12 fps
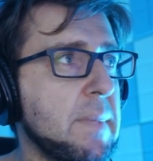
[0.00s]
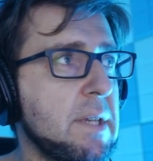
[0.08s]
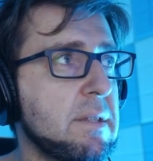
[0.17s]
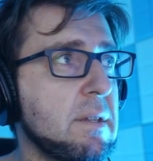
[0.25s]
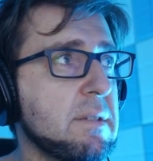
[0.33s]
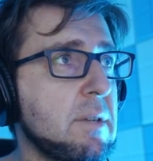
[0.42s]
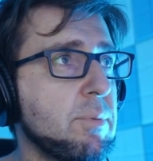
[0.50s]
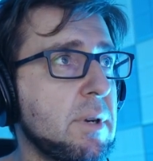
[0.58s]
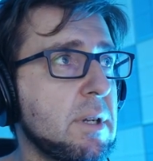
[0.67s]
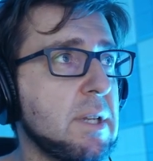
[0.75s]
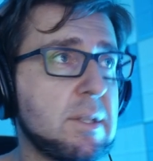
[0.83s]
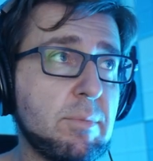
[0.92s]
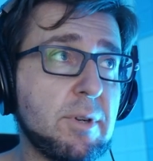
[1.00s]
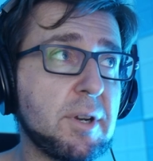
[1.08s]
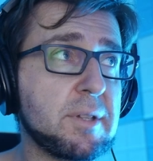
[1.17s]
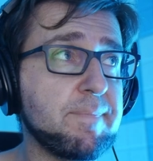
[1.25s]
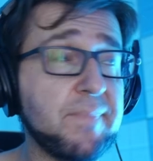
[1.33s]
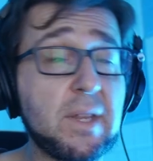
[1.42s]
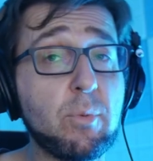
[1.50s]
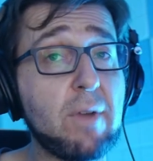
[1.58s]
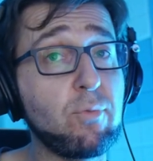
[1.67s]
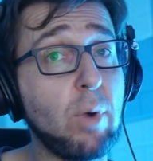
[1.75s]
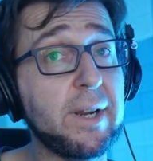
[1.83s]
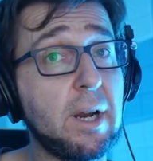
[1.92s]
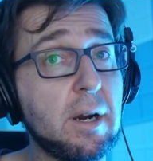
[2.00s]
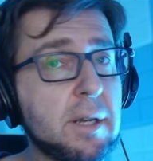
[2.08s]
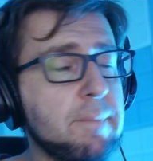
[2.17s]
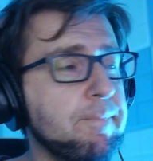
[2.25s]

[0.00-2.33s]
Does that work? That works. We have one heart.